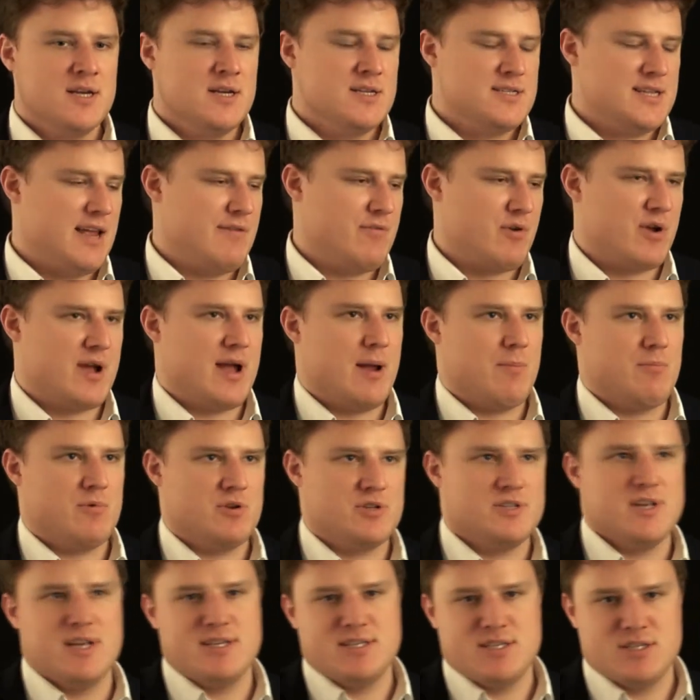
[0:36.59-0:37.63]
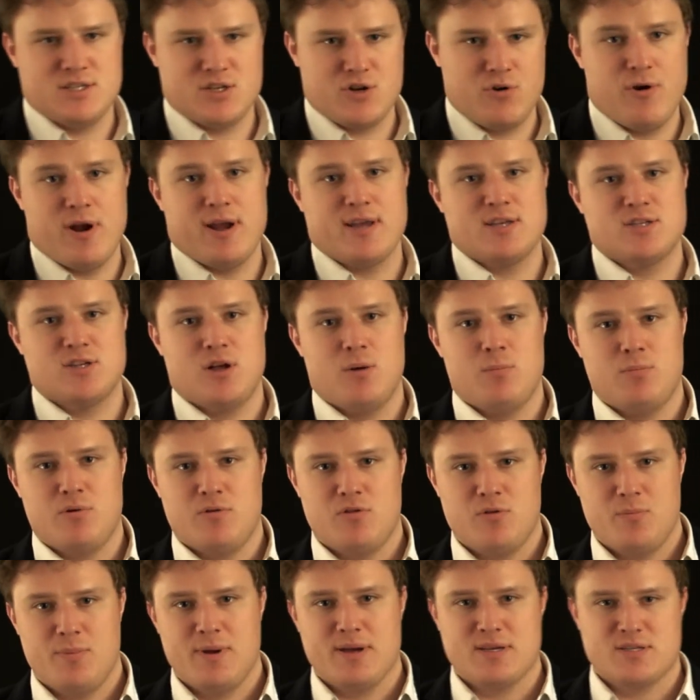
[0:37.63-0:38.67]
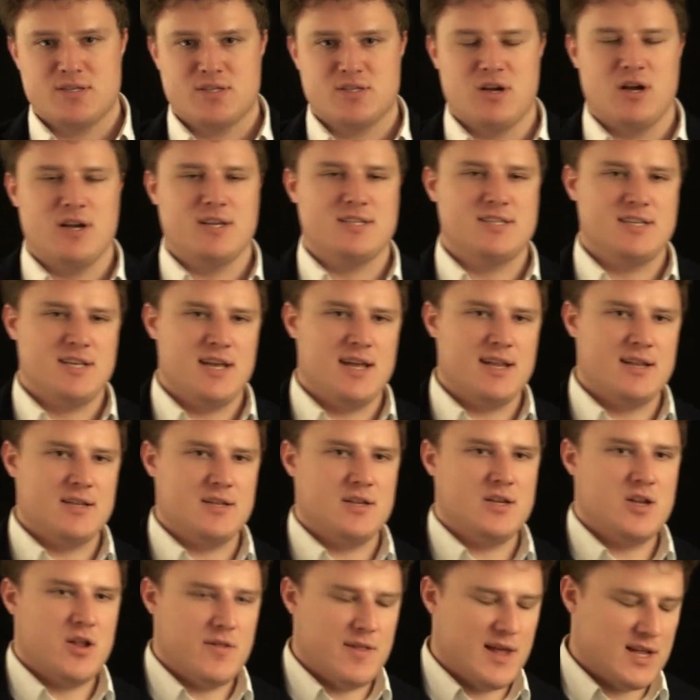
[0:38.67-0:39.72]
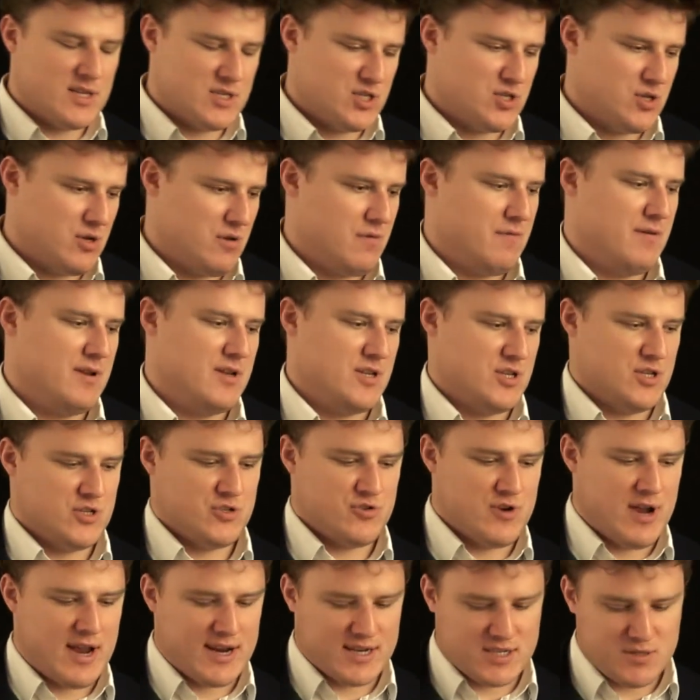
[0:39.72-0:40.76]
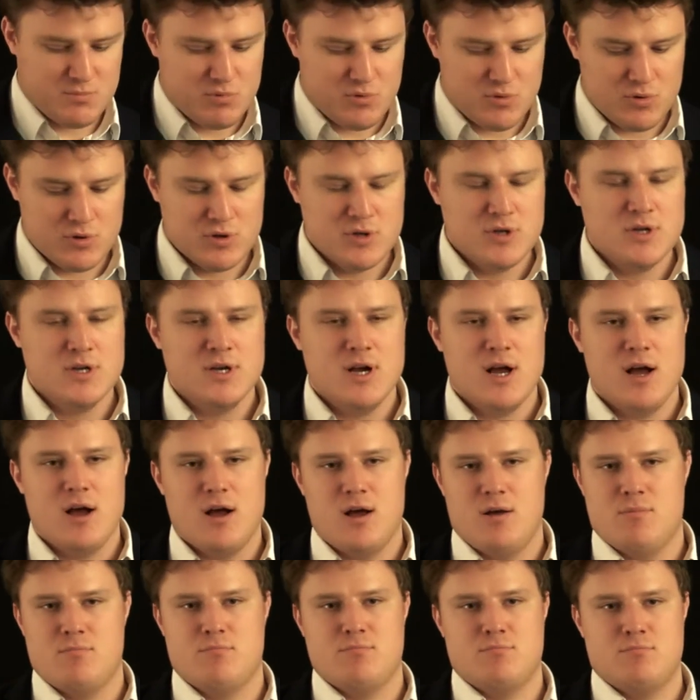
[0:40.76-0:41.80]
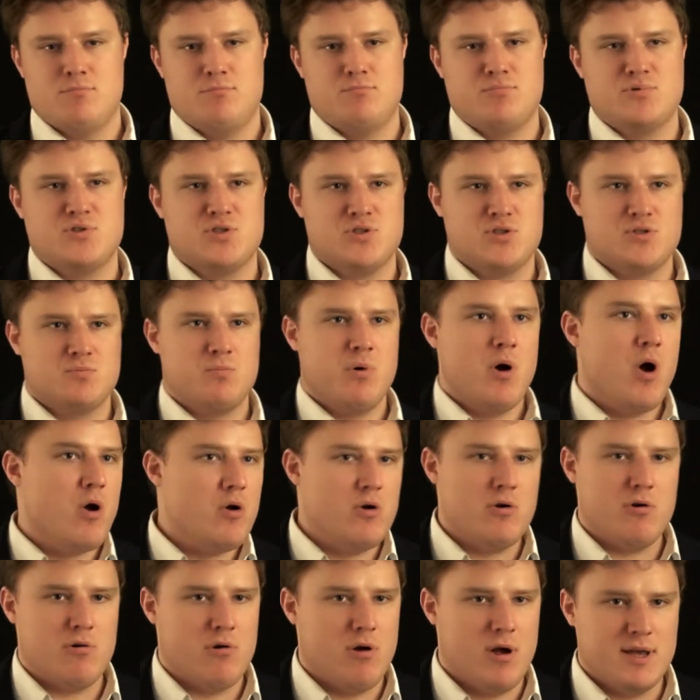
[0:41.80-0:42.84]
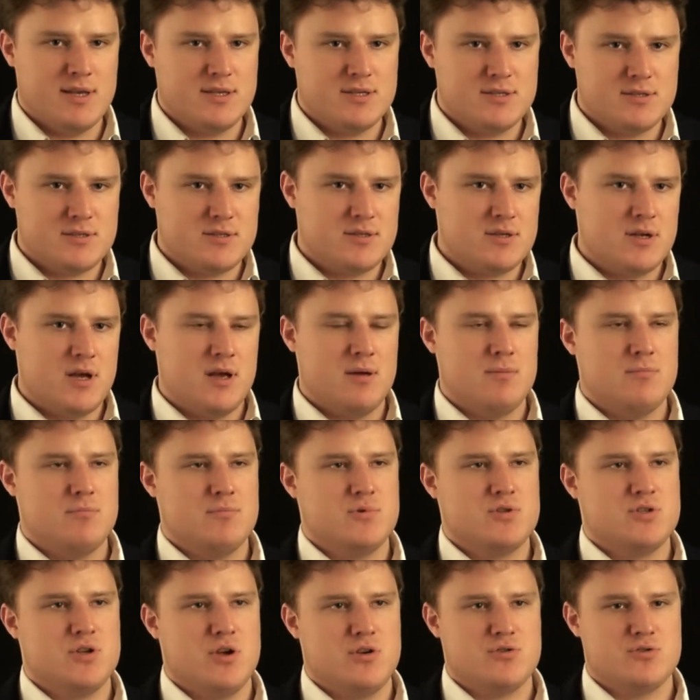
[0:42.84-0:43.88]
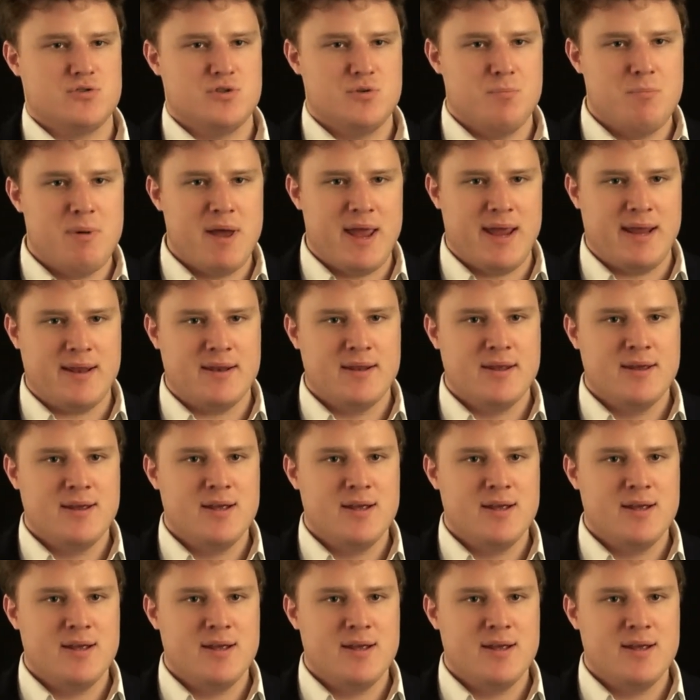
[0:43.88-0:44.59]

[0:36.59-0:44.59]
David Cameron says it's a great example of the big society, and you know, that's a sort of intractable polarized social debate.